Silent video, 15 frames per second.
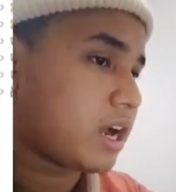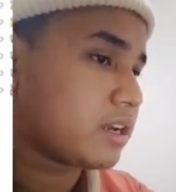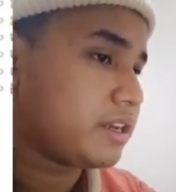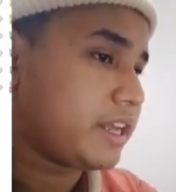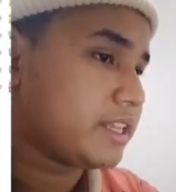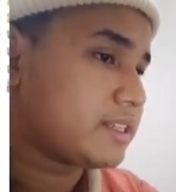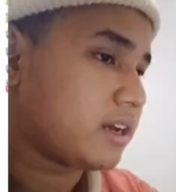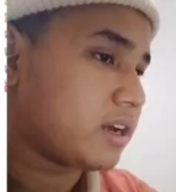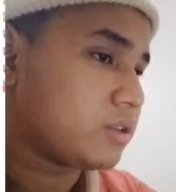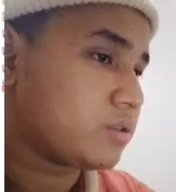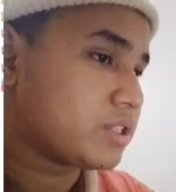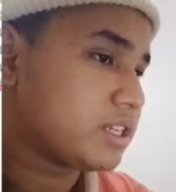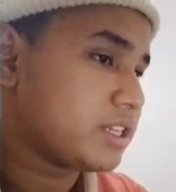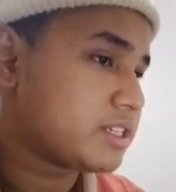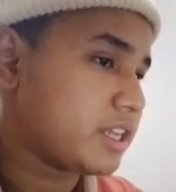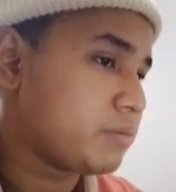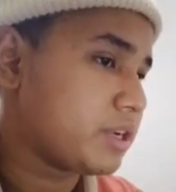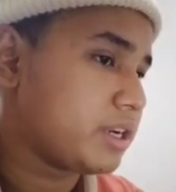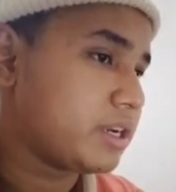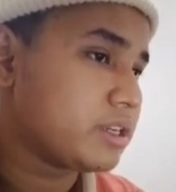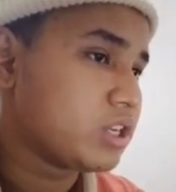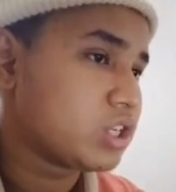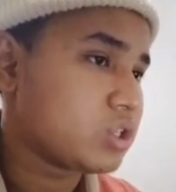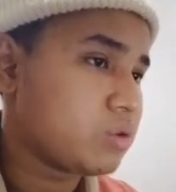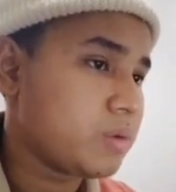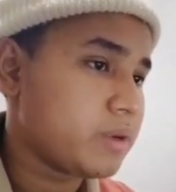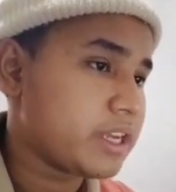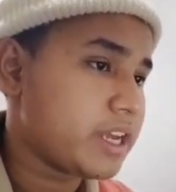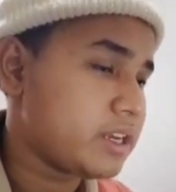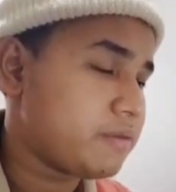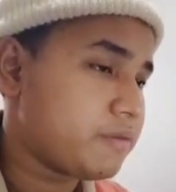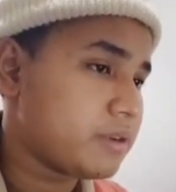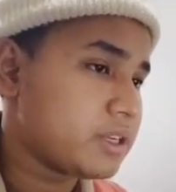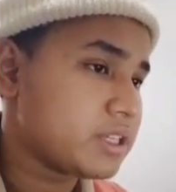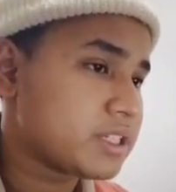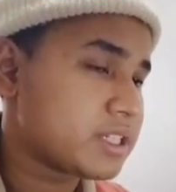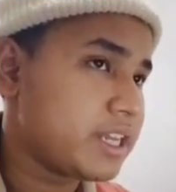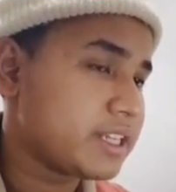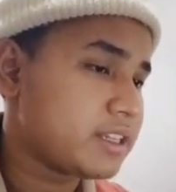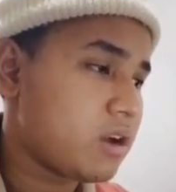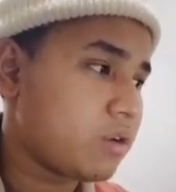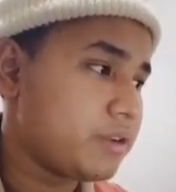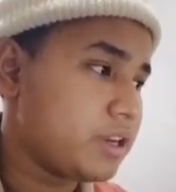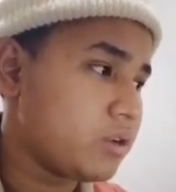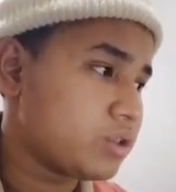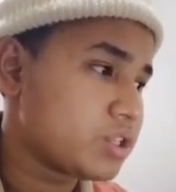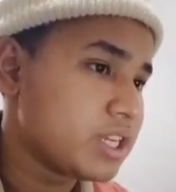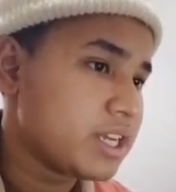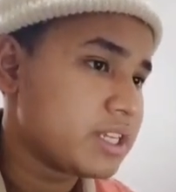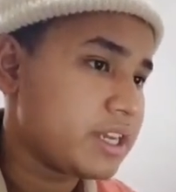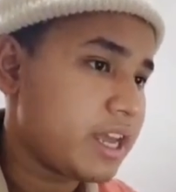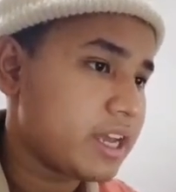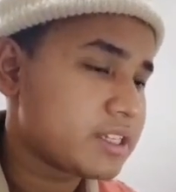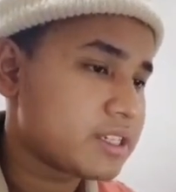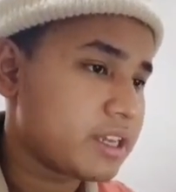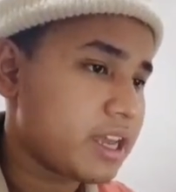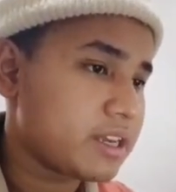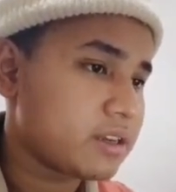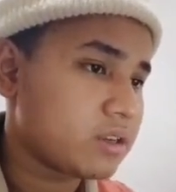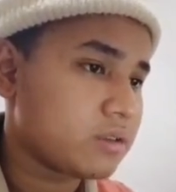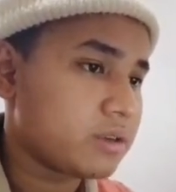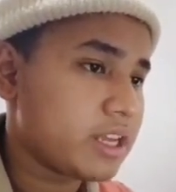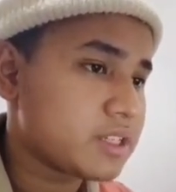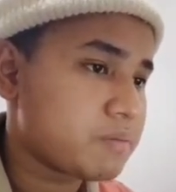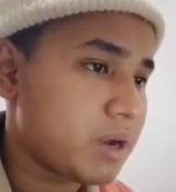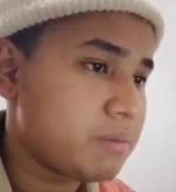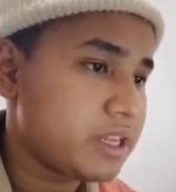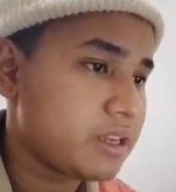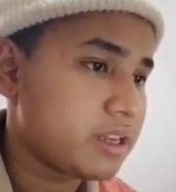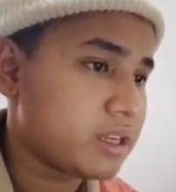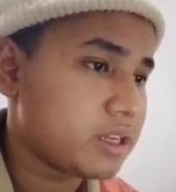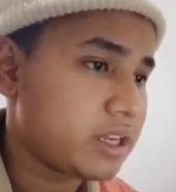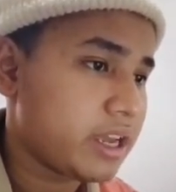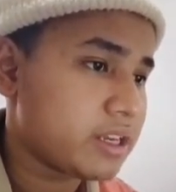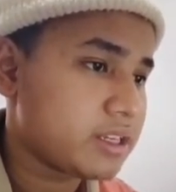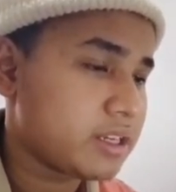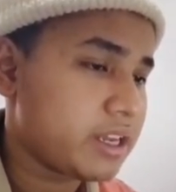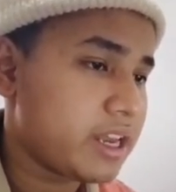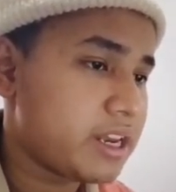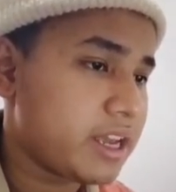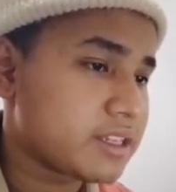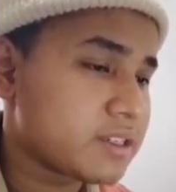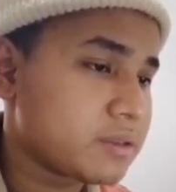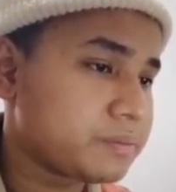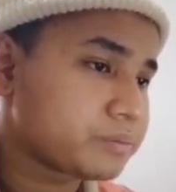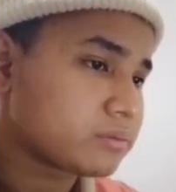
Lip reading: data using this statement. So we will get the first data of the nodes. Next, get next public get next.